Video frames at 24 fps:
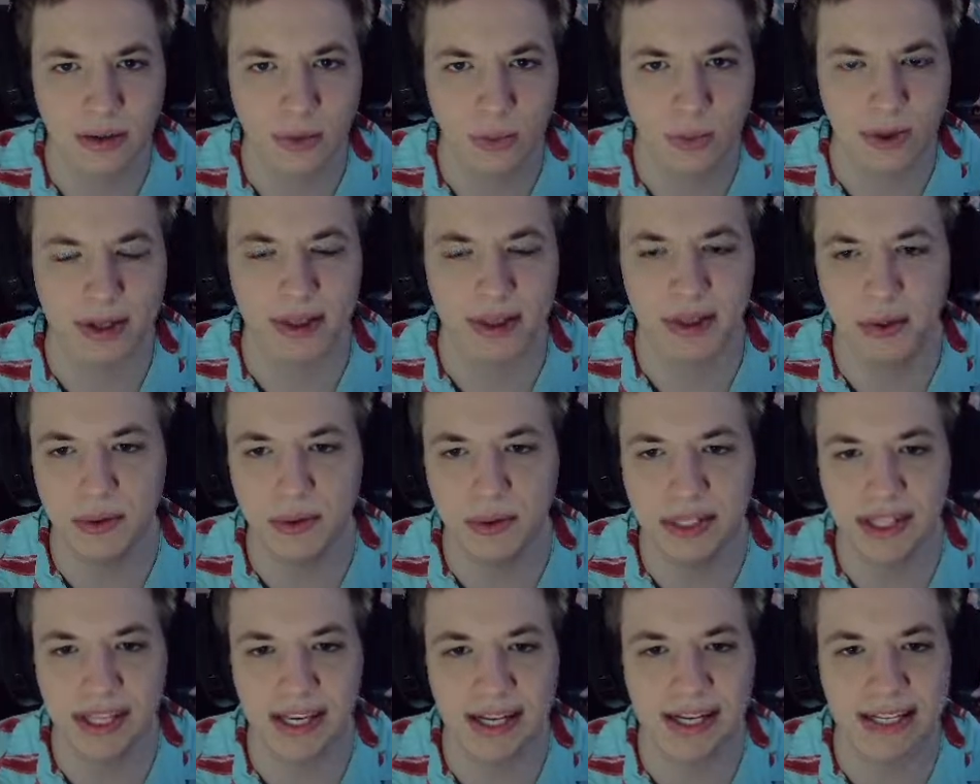we
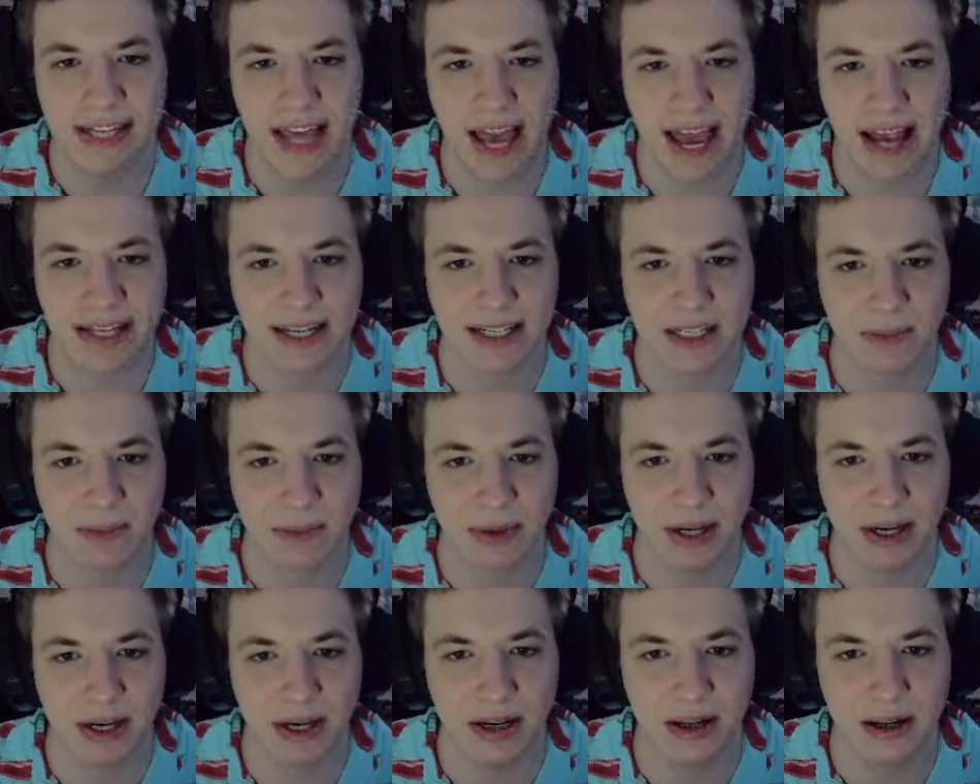lose the attack
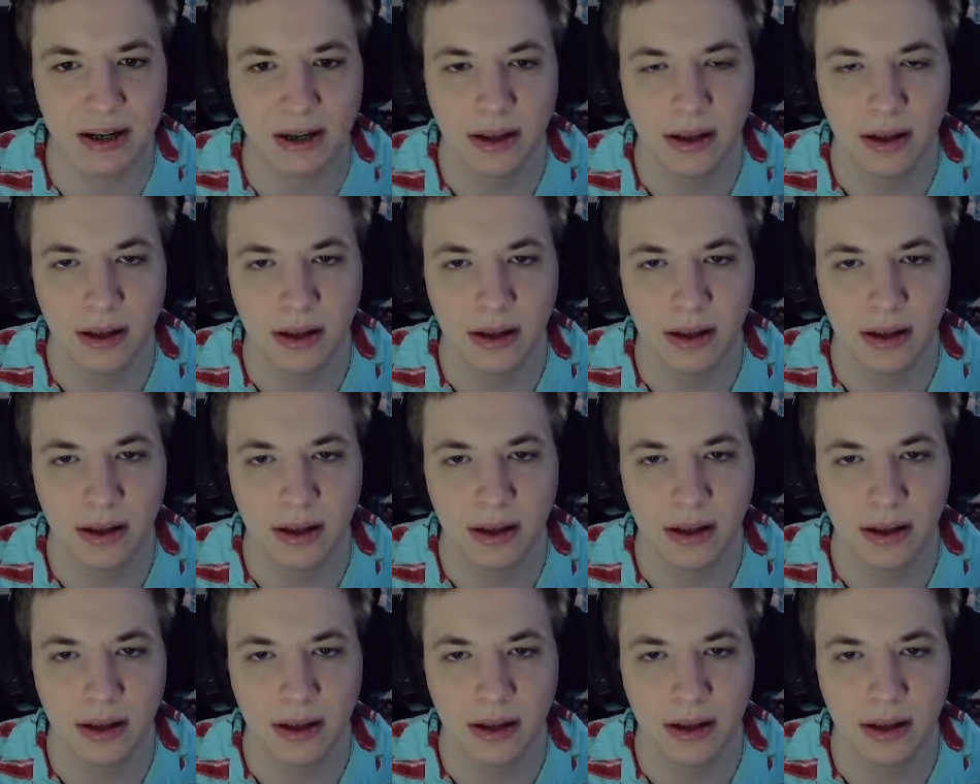speed,